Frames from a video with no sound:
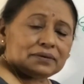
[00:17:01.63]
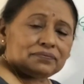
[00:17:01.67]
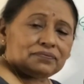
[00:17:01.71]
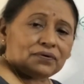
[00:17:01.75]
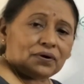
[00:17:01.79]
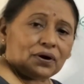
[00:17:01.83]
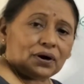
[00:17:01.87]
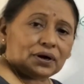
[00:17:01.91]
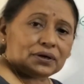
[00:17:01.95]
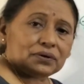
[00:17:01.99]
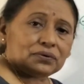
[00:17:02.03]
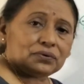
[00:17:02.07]

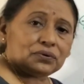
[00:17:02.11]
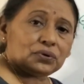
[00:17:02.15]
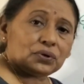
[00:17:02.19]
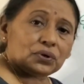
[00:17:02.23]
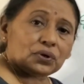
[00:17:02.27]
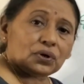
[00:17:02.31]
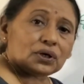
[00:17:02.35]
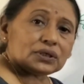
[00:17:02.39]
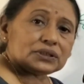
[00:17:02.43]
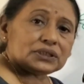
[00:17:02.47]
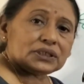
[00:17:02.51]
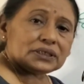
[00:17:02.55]
For
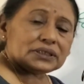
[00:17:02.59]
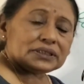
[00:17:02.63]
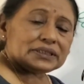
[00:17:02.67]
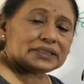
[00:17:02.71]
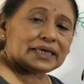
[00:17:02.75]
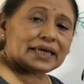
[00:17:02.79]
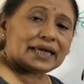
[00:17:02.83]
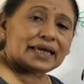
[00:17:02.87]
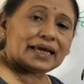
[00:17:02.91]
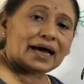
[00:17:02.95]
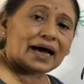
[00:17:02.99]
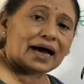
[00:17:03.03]
growth,
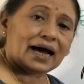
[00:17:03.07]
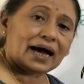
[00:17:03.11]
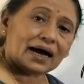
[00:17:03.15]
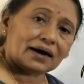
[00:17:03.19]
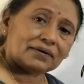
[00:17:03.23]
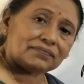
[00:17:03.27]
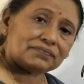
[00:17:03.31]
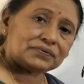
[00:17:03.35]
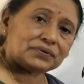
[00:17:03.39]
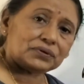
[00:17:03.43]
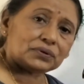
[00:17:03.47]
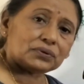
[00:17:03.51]
they
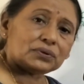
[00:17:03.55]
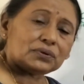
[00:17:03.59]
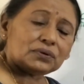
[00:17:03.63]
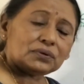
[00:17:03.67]
have to